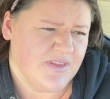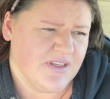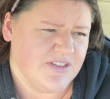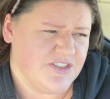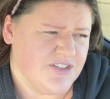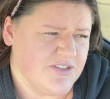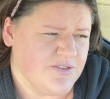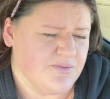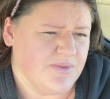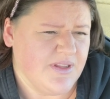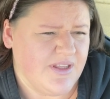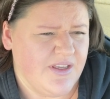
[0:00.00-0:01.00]
it's just
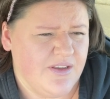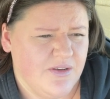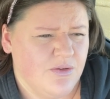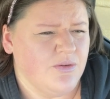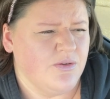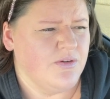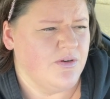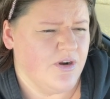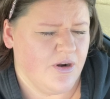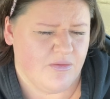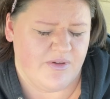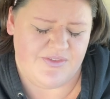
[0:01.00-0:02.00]
really
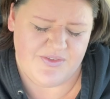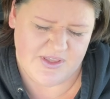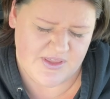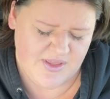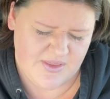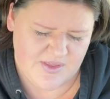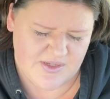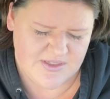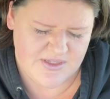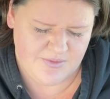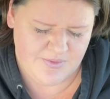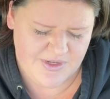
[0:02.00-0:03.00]
horrific the things
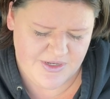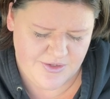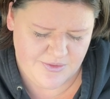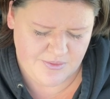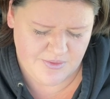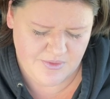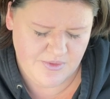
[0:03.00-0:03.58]
that we do